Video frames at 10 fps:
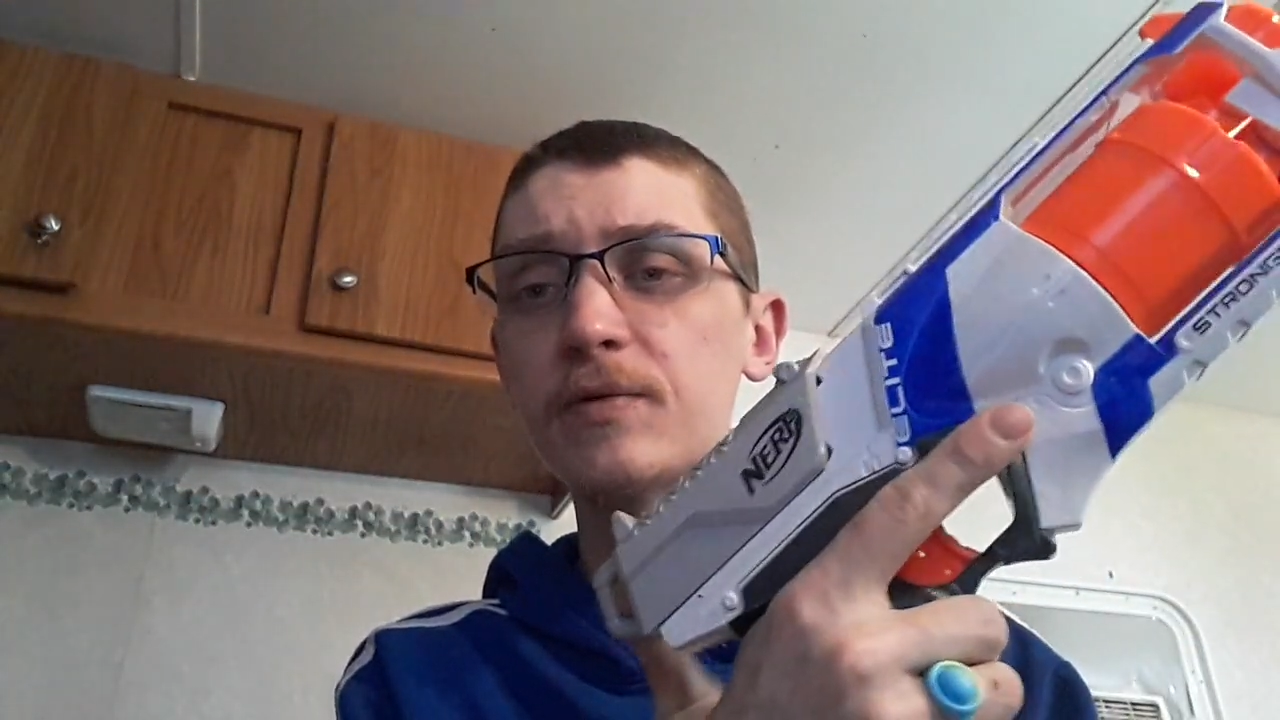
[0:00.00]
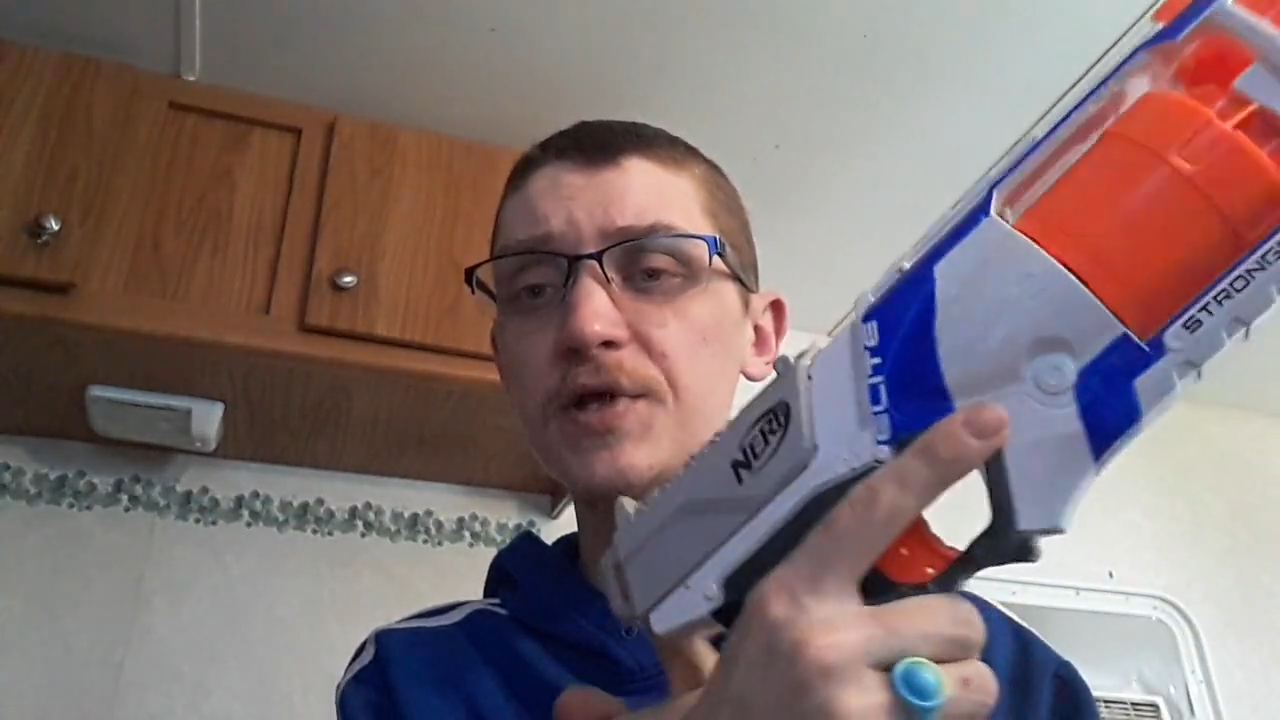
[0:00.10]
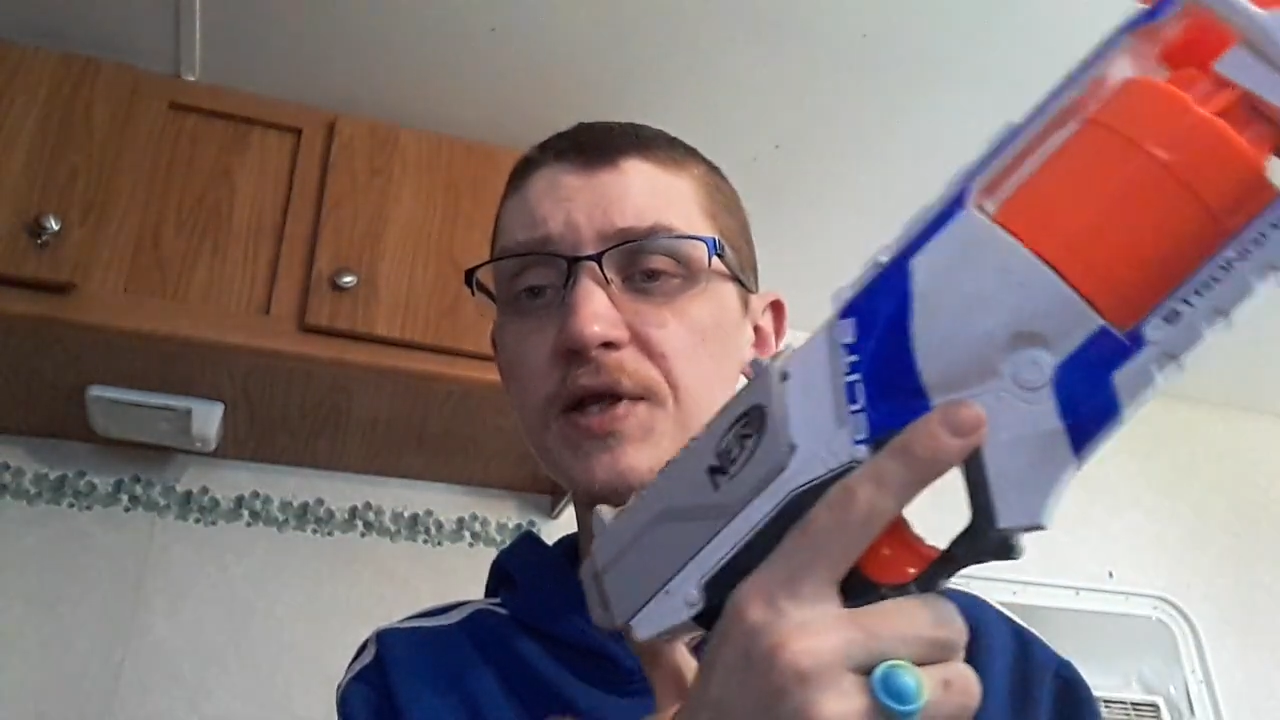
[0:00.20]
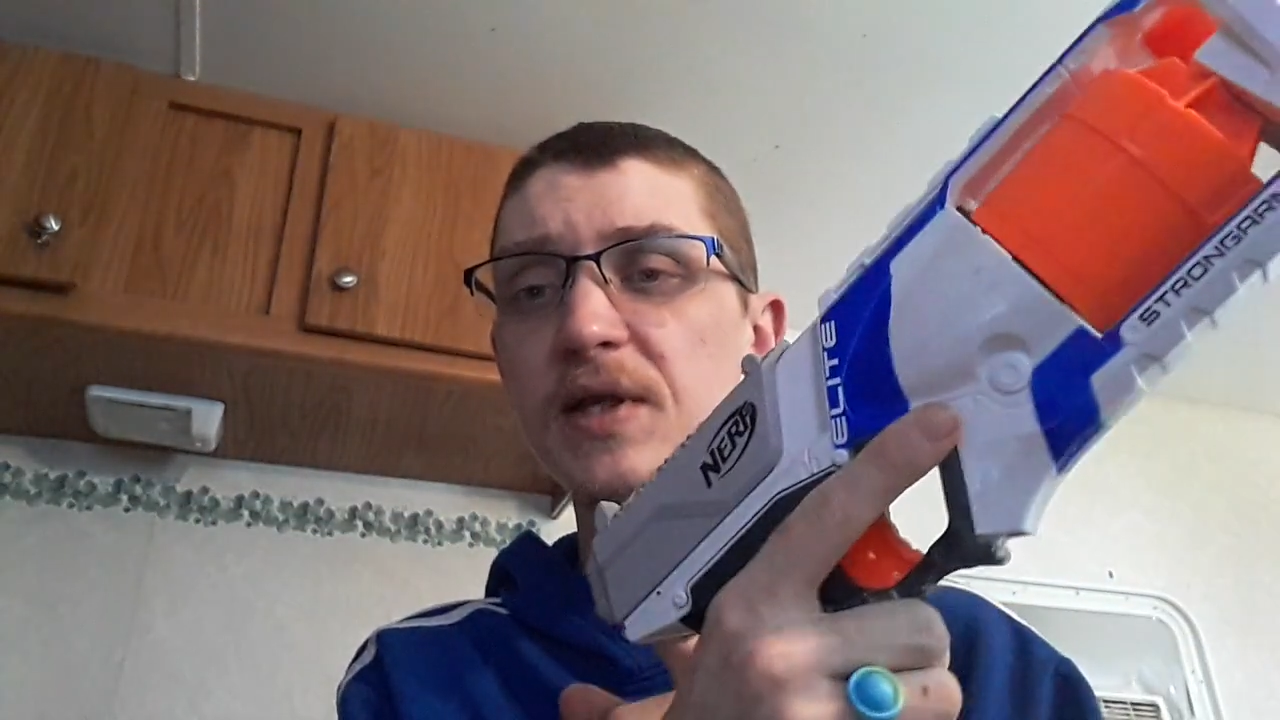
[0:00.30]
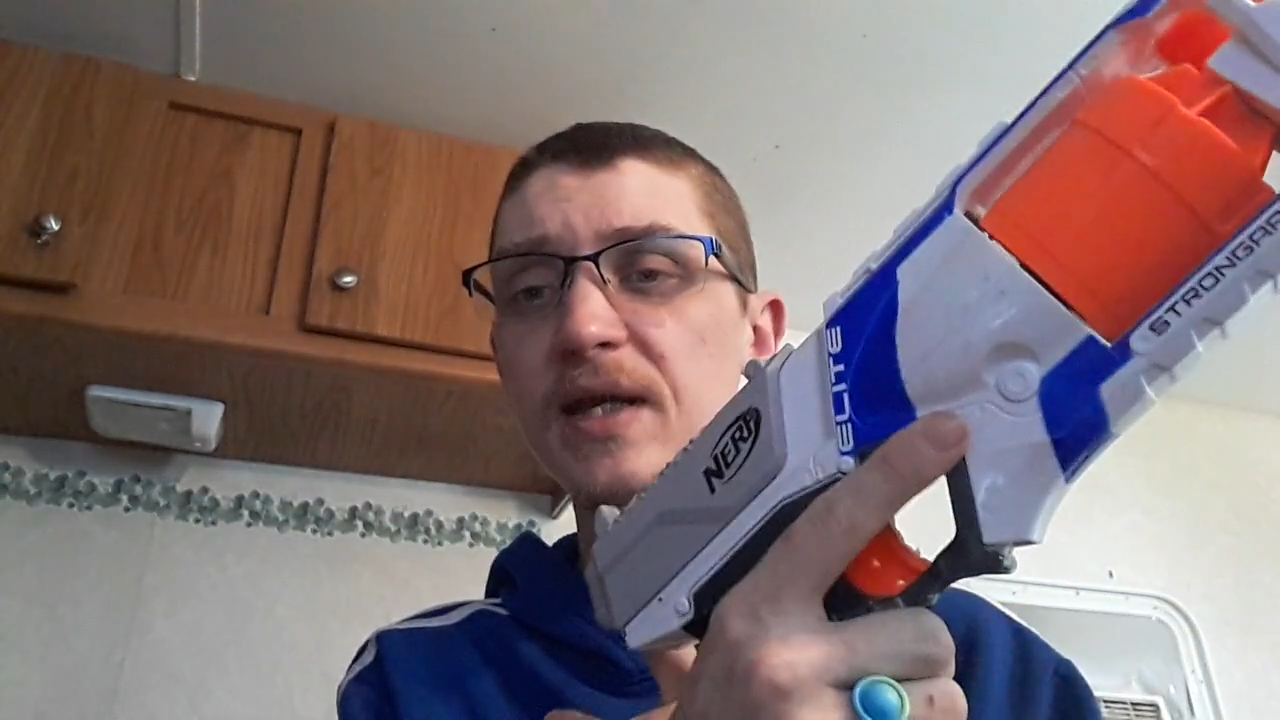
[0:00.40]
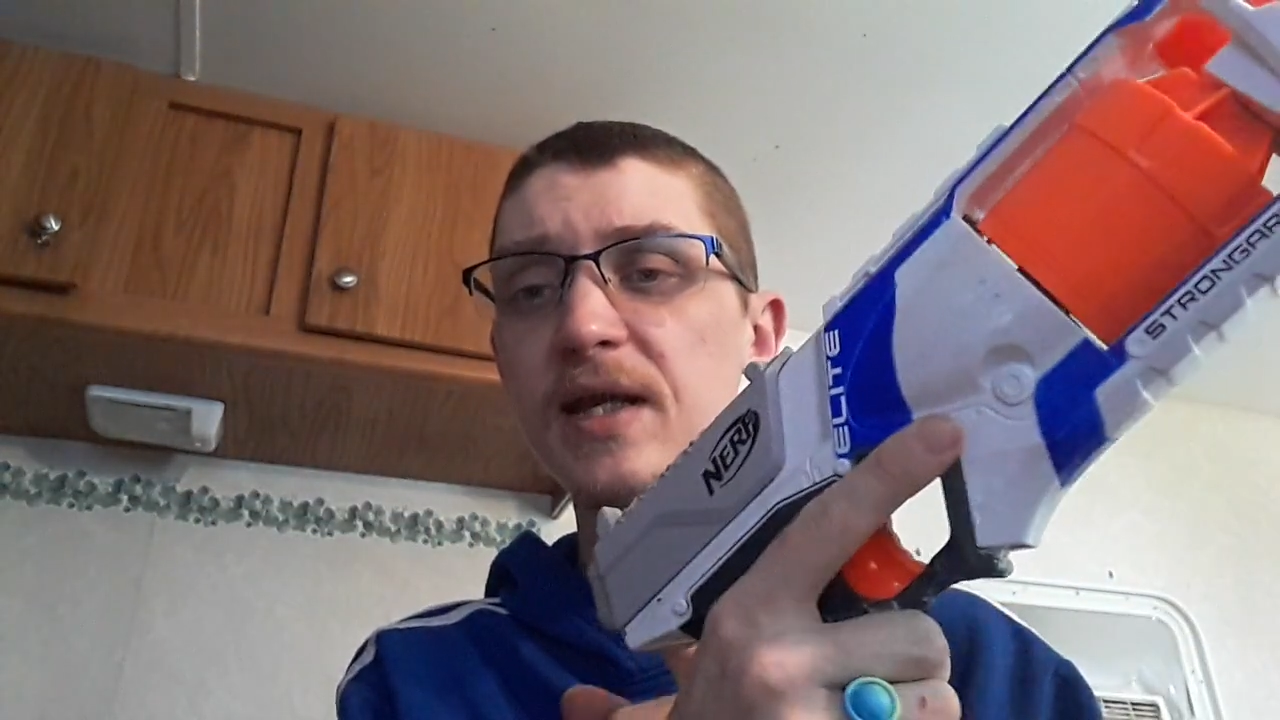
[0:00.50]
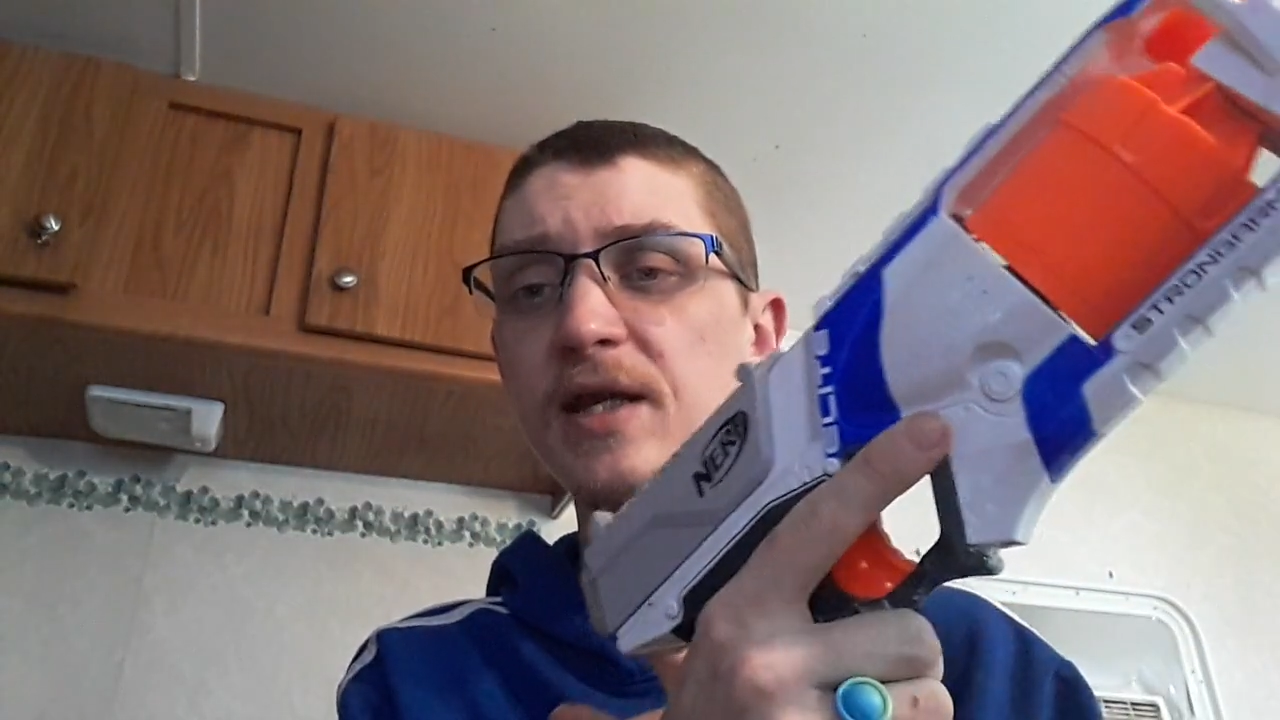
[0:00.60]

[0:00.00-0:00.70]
sling